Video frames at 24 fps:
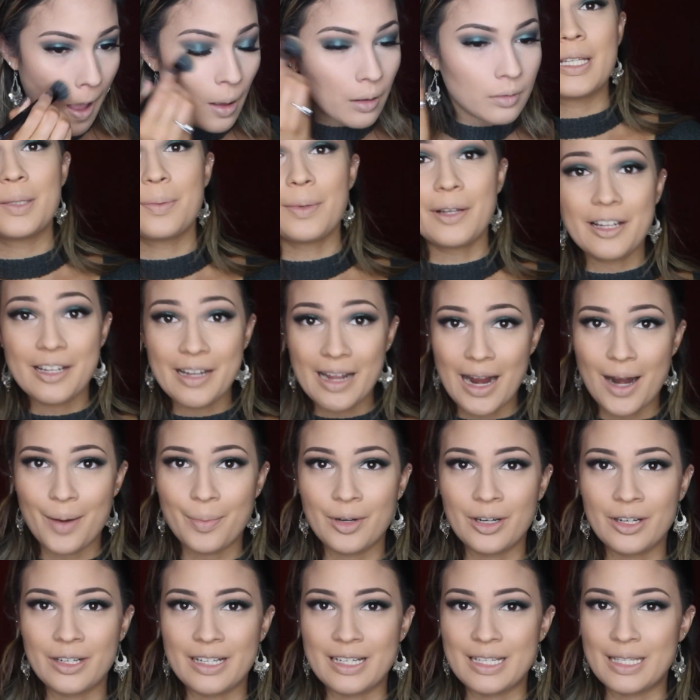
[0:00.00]
Since my
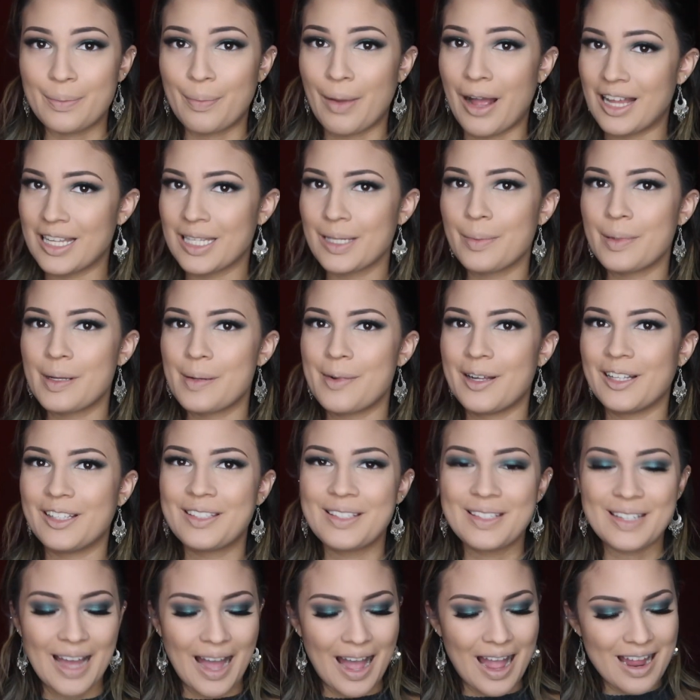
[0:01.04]
camera is possibly about
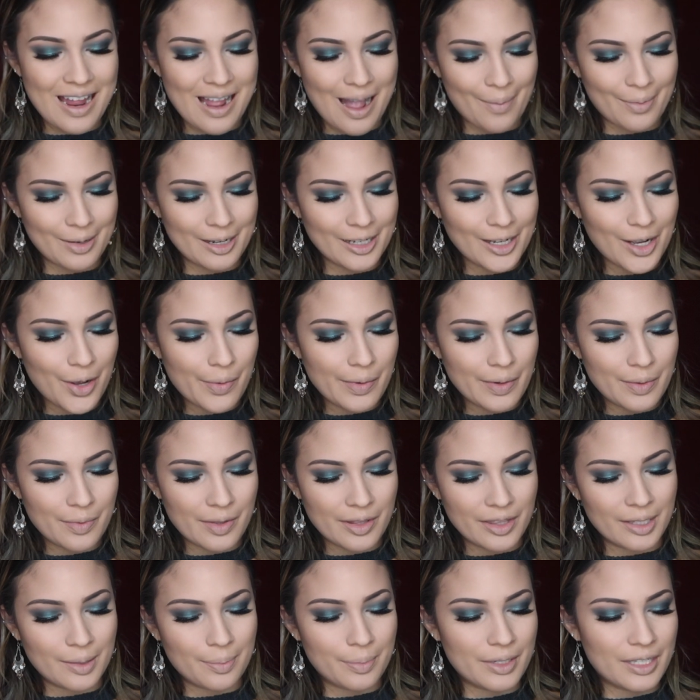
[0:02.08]
to die, I'm going to go in
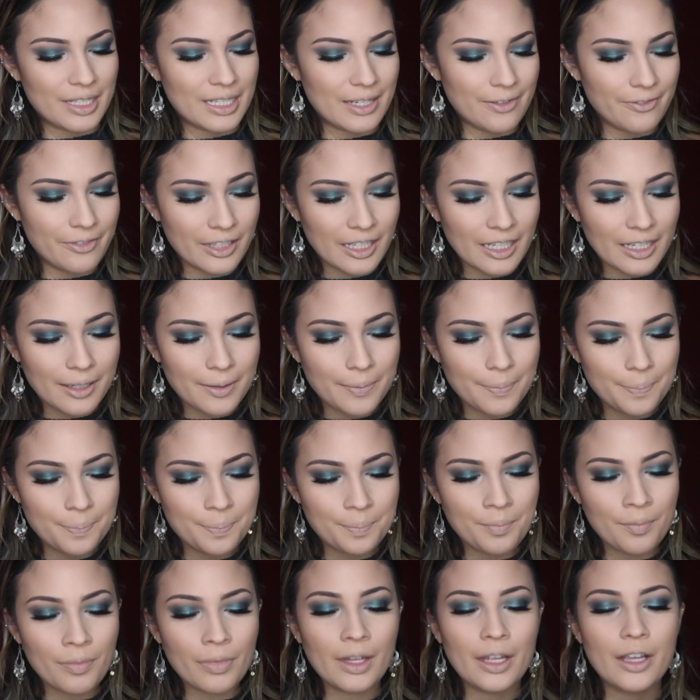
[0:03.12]
with the Pacifica
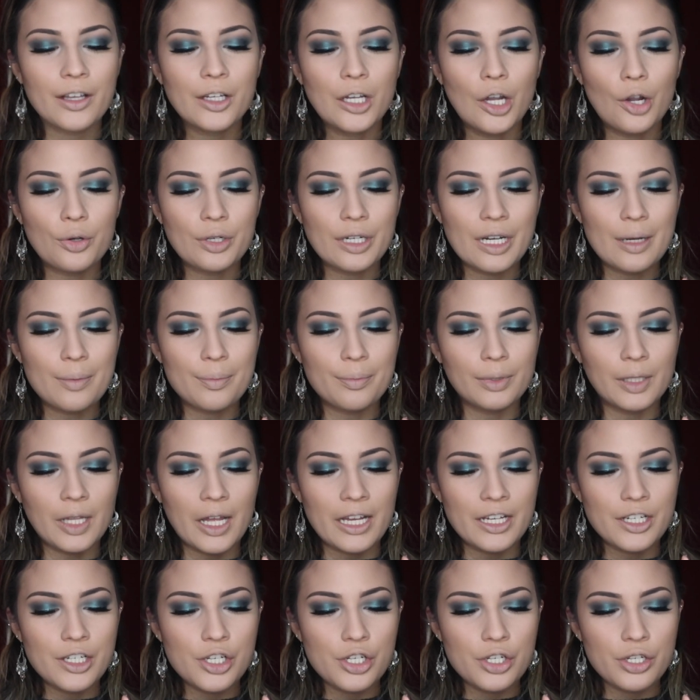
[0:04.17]
Coconut
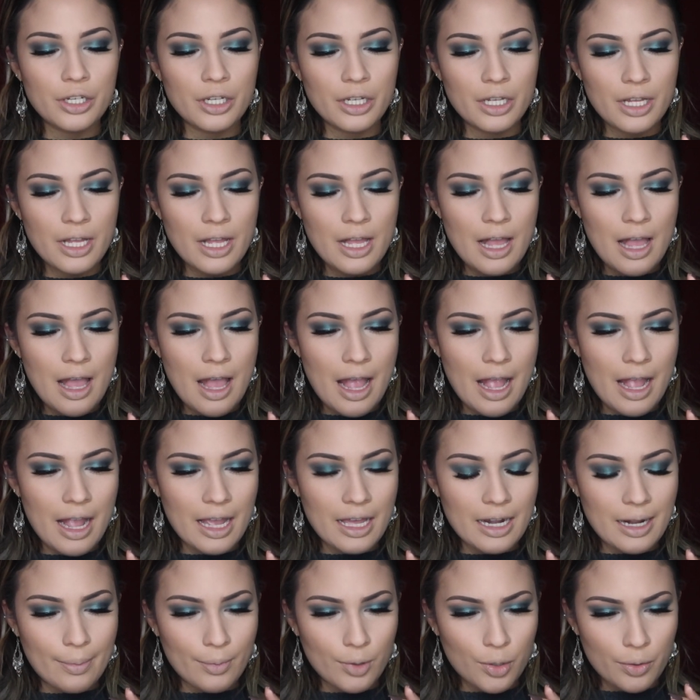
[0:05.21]
Blush,
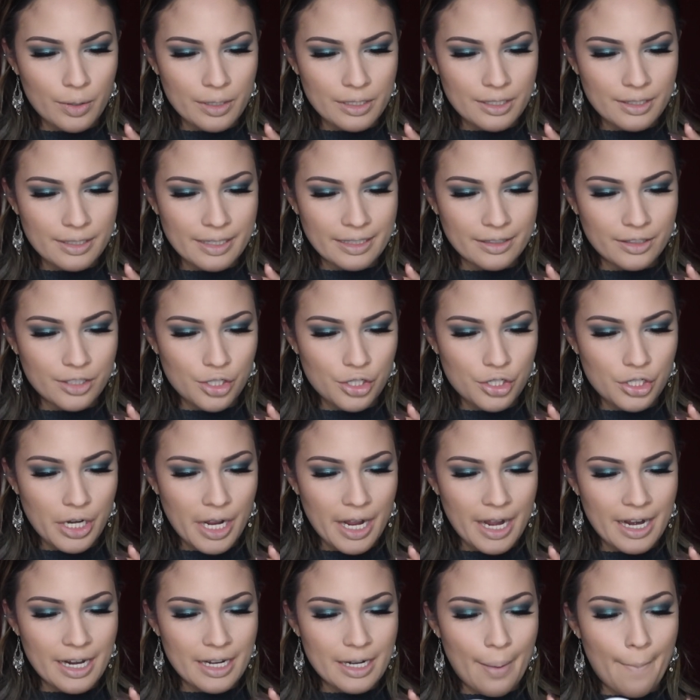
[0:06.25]
and I'm going to take the
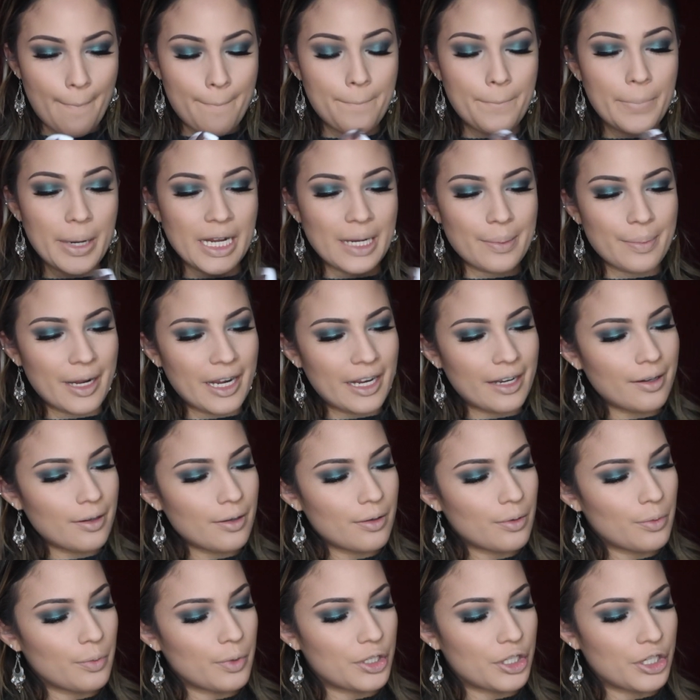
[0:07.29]
shade
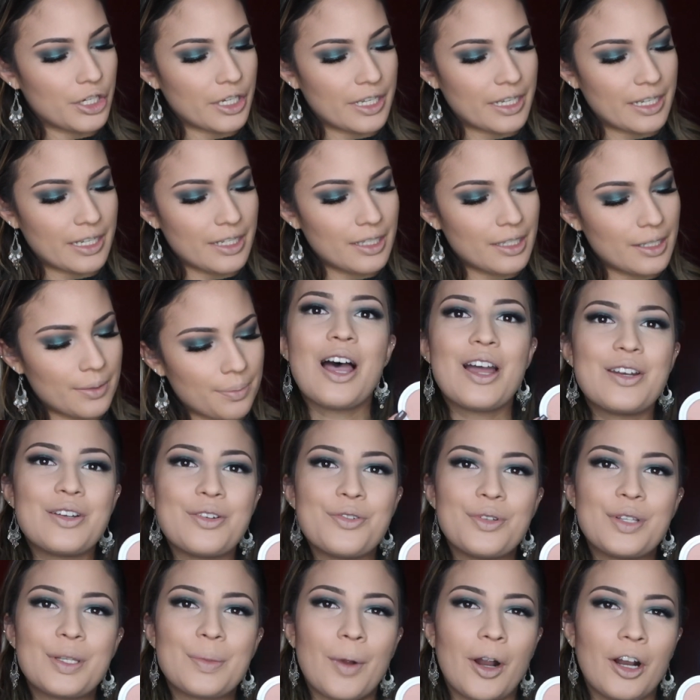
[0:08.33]
Beaming, which is a
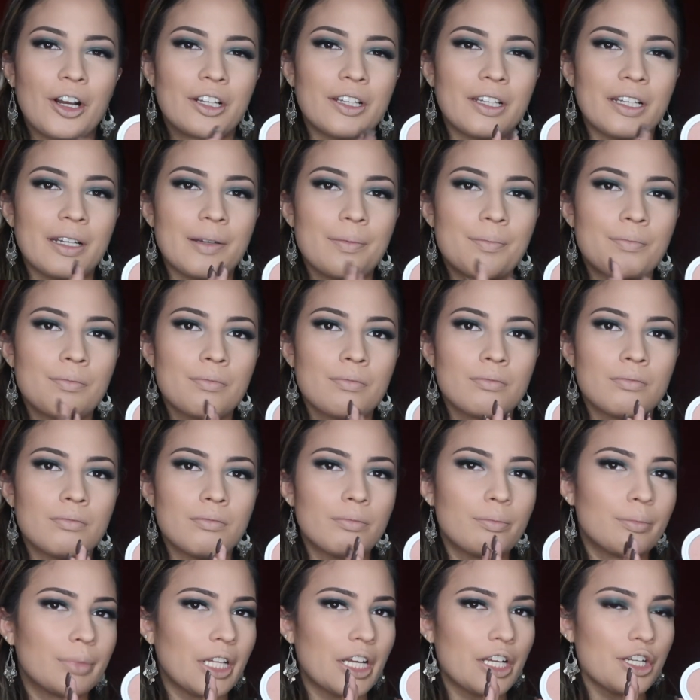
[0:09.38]
nude sparkly
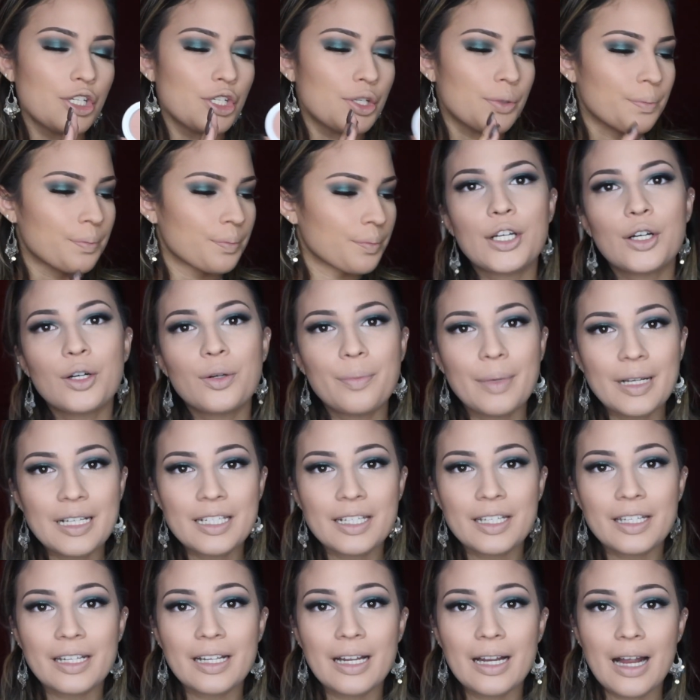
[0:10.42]
blush. So
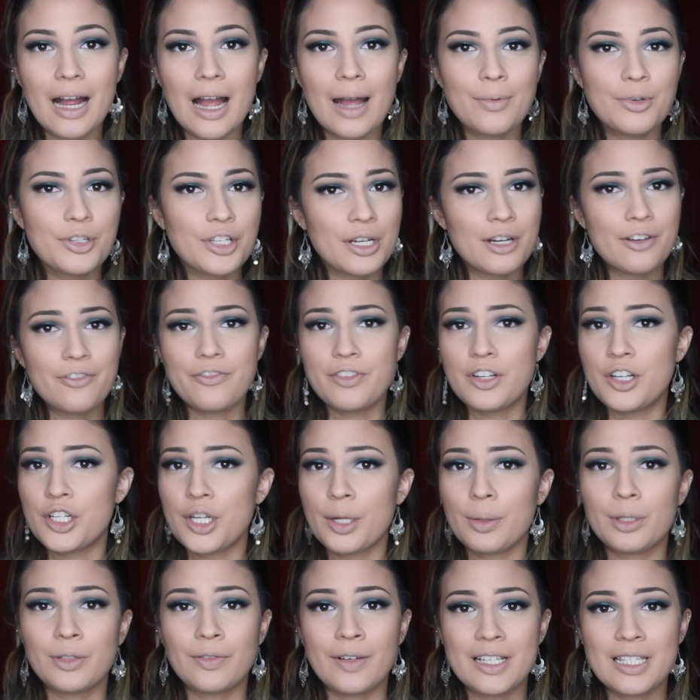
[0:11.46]
basically, I'm just going to finish
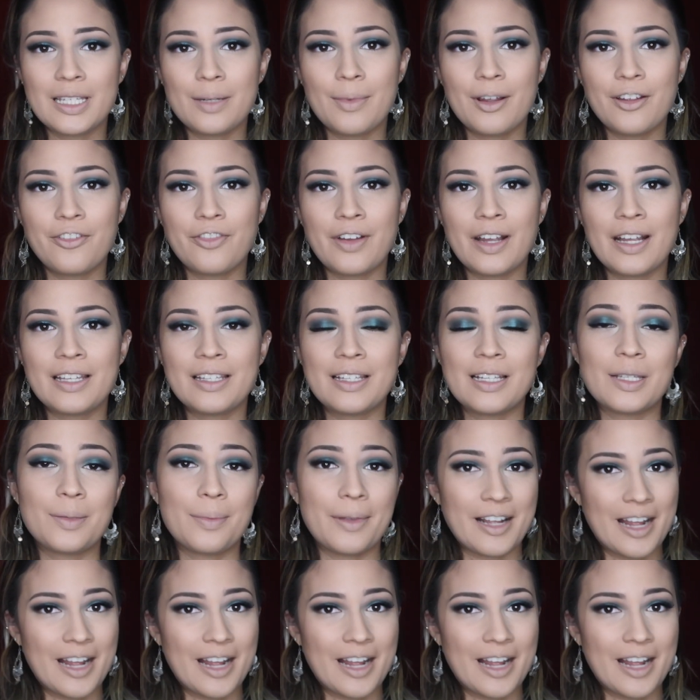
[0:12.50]
up the rest of my face since